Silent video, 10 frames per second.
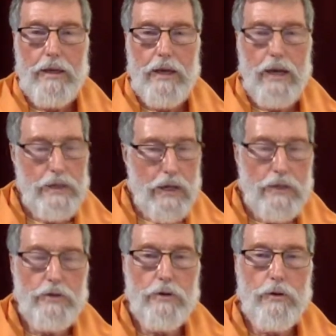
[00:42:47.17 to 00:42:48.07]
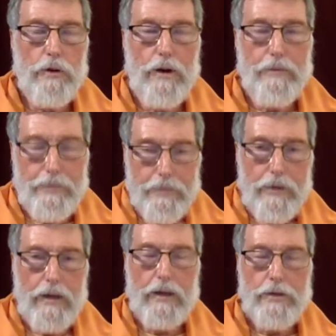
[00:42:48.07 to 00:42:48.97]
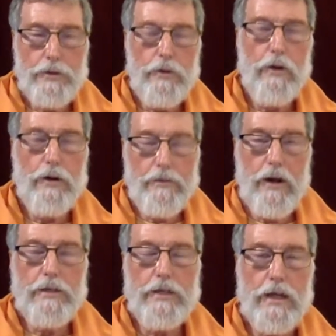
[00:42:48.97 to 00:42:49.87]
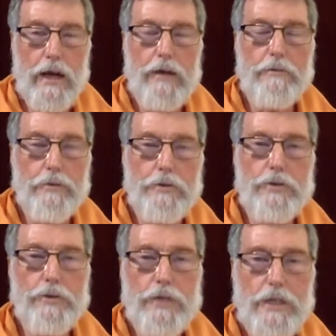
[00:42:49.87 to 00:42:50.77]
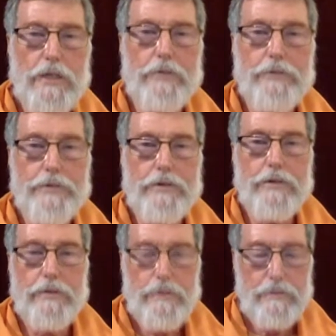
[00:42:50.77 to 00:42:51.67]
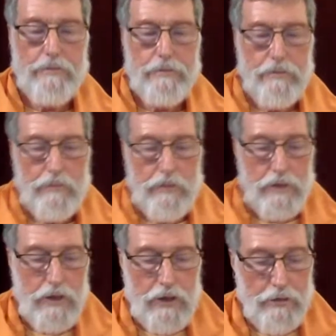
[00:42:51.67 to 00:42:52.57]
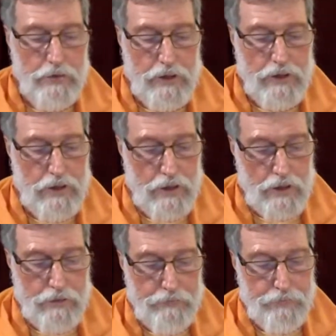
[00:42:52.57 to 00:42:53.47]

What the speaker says: And as you grow up and as you go advance in life, your duty shifts. It's not a fixed thing.